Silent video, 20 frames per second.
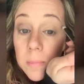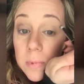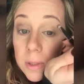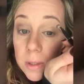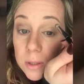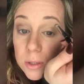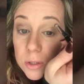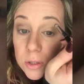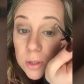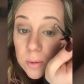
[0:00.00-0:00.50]
I'm
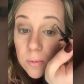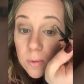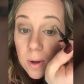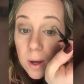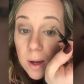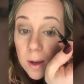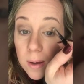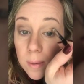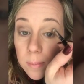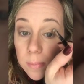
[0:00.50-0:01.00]
going to just
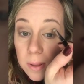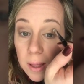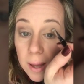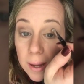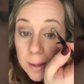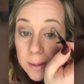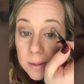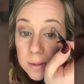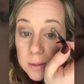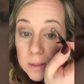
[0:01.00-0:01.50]

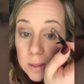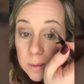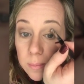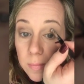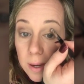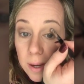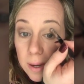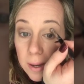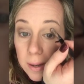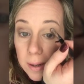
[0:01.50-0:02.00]
apply it to